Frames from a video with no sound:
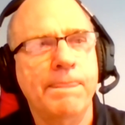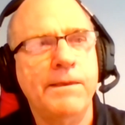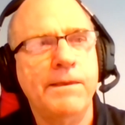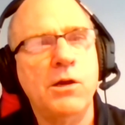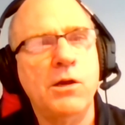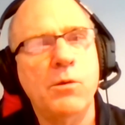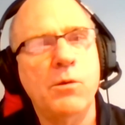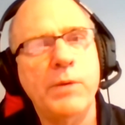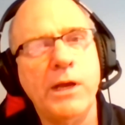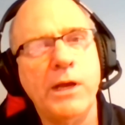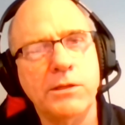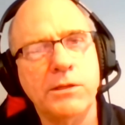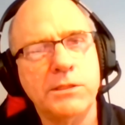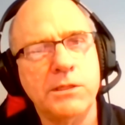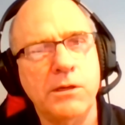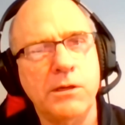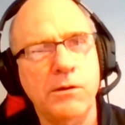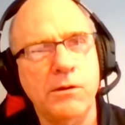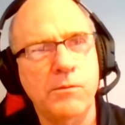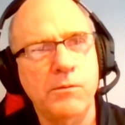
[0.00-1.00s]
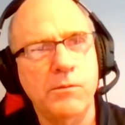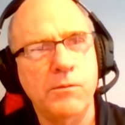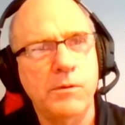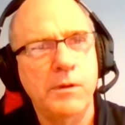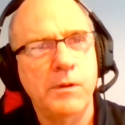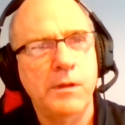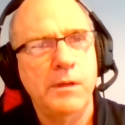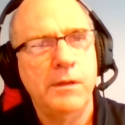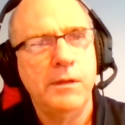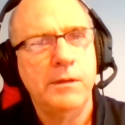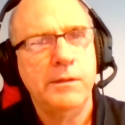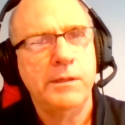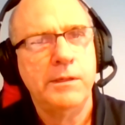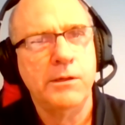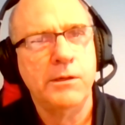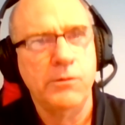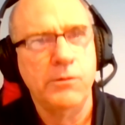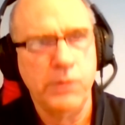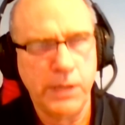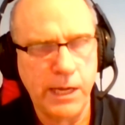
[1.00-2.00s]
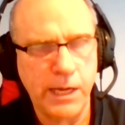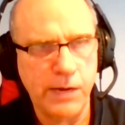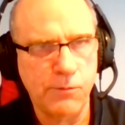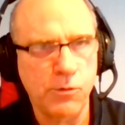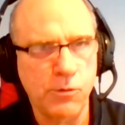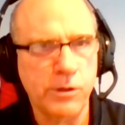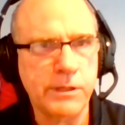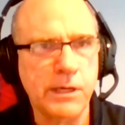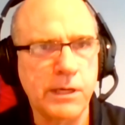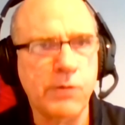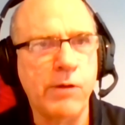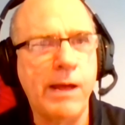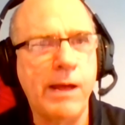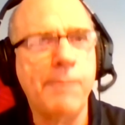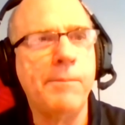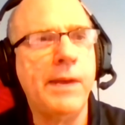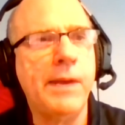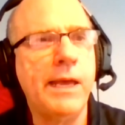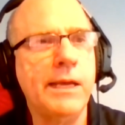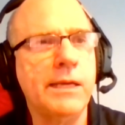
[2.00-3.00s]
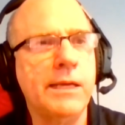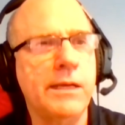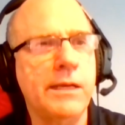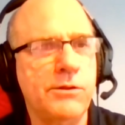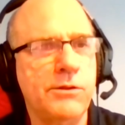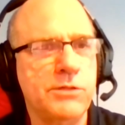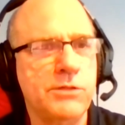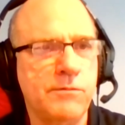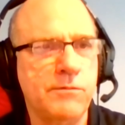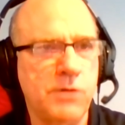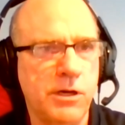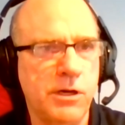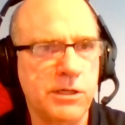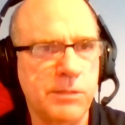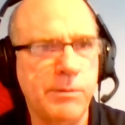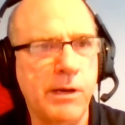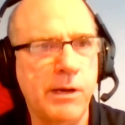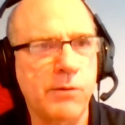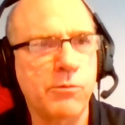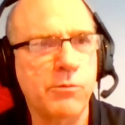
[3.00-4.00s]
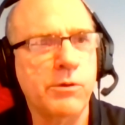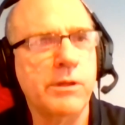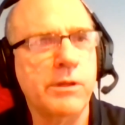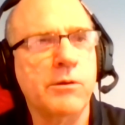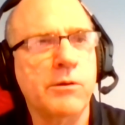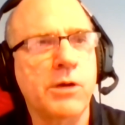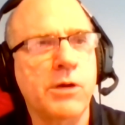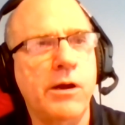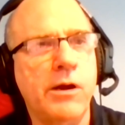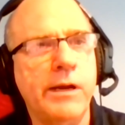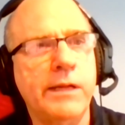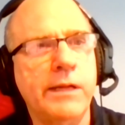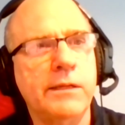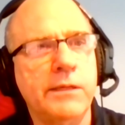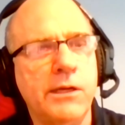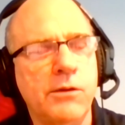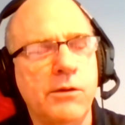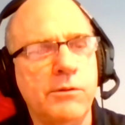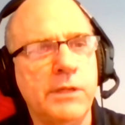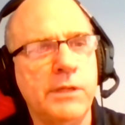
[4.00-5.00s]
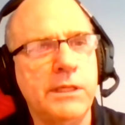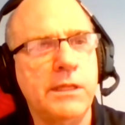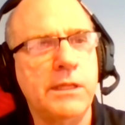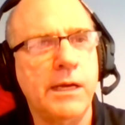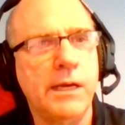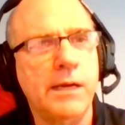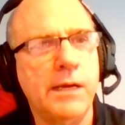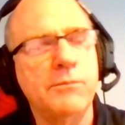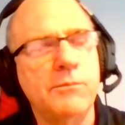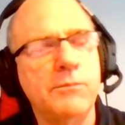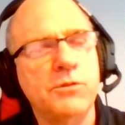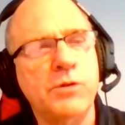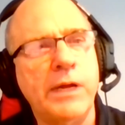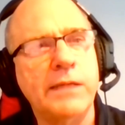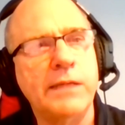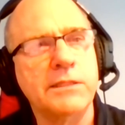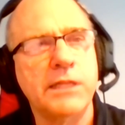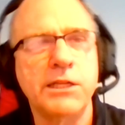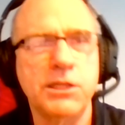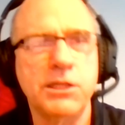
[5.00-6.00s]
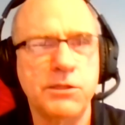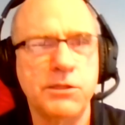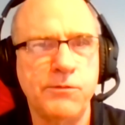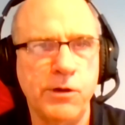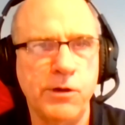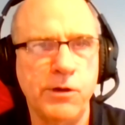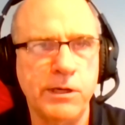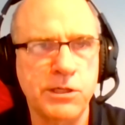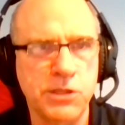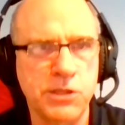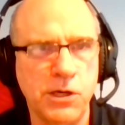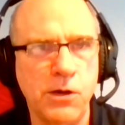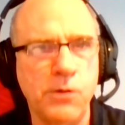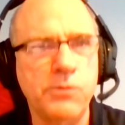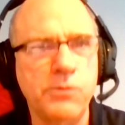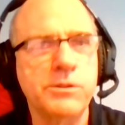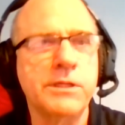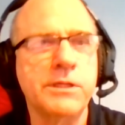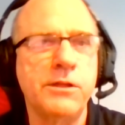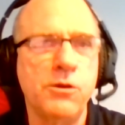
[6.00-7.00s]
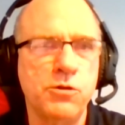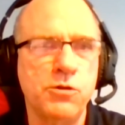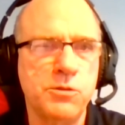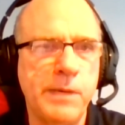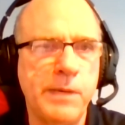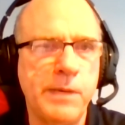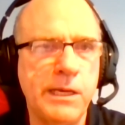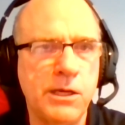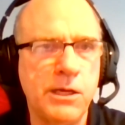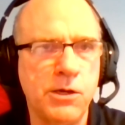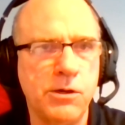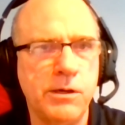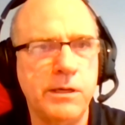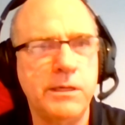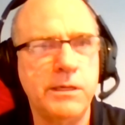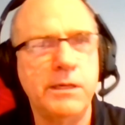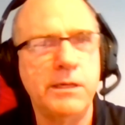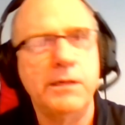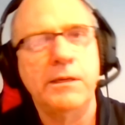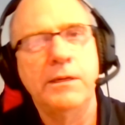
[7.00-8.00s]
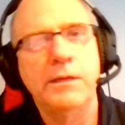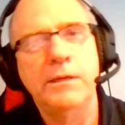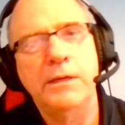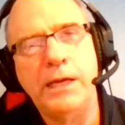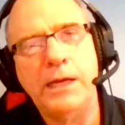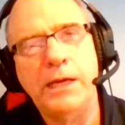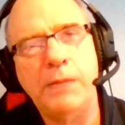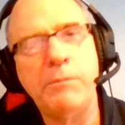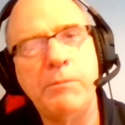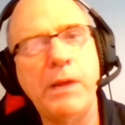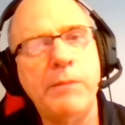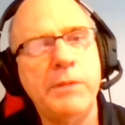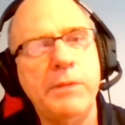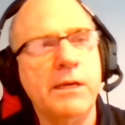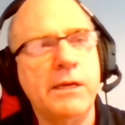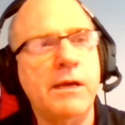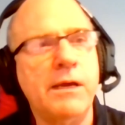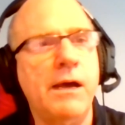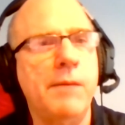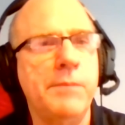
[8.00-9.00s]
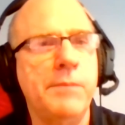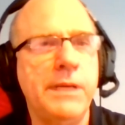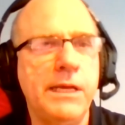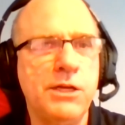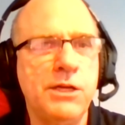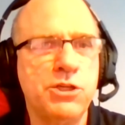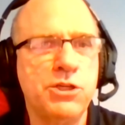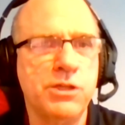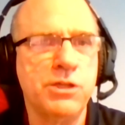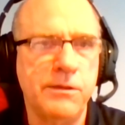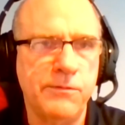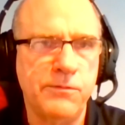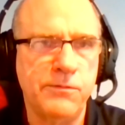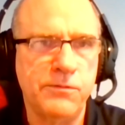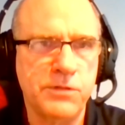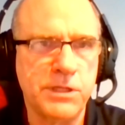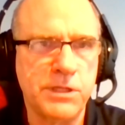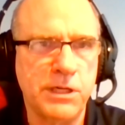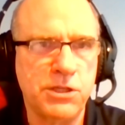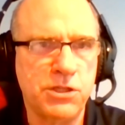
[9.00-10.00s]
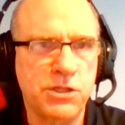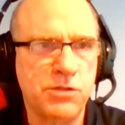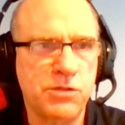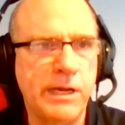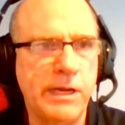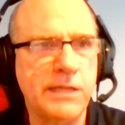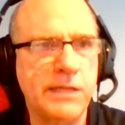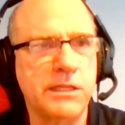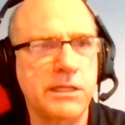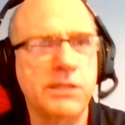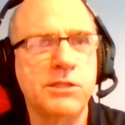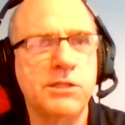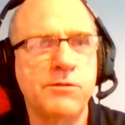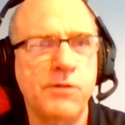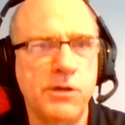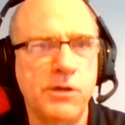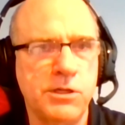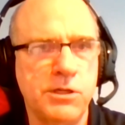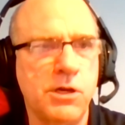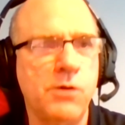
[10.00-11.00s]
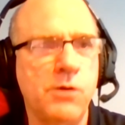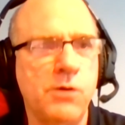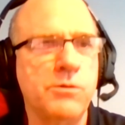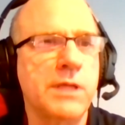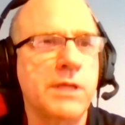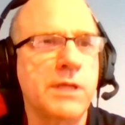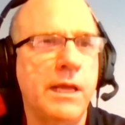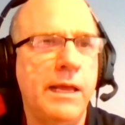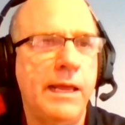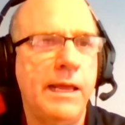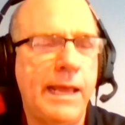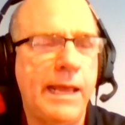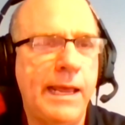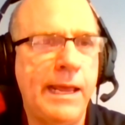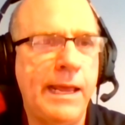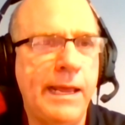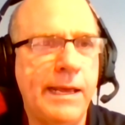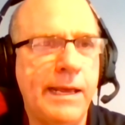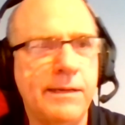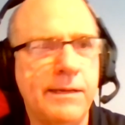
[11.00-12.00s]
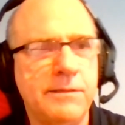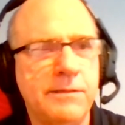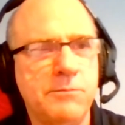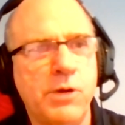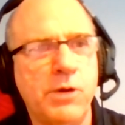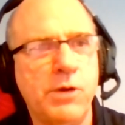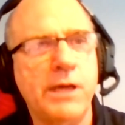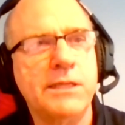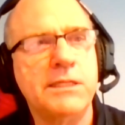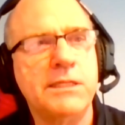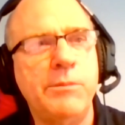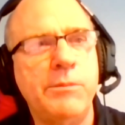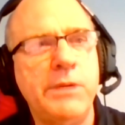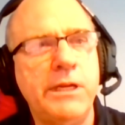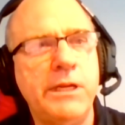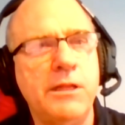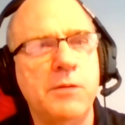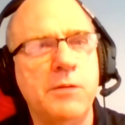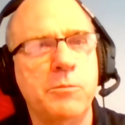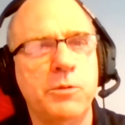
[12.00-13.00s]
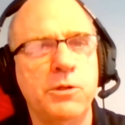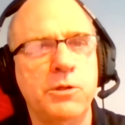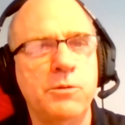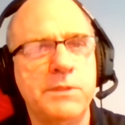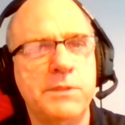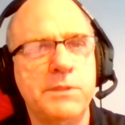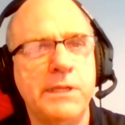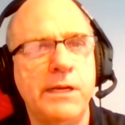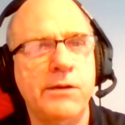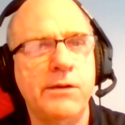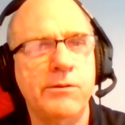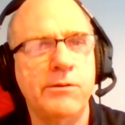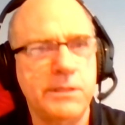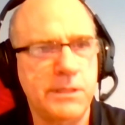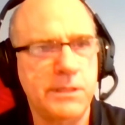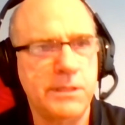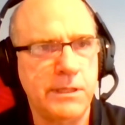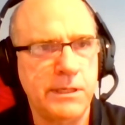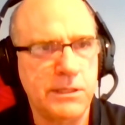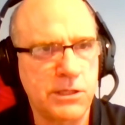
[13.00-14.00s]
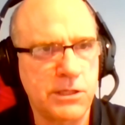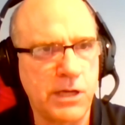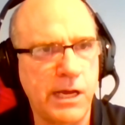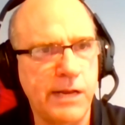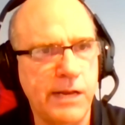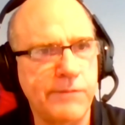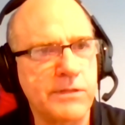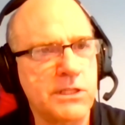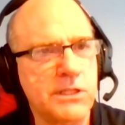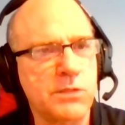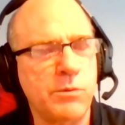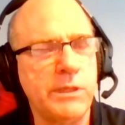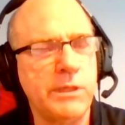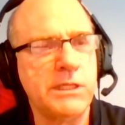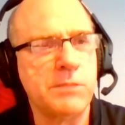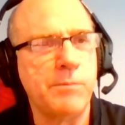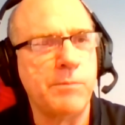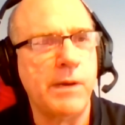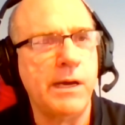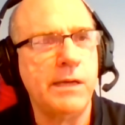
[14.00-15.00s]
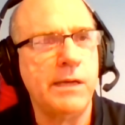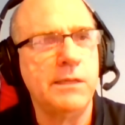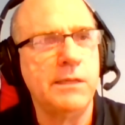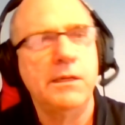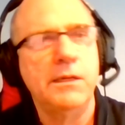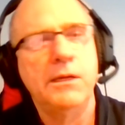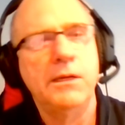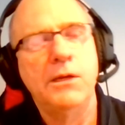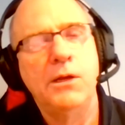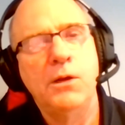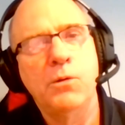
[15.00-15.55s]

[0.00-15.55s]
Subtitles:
We also, kind of work that Graham Begg and others have talked about regarding, translithospheric zones and those being good, and maybe the combination of such translithospheric zones and proximity to the plume center is kind of a sweet spot.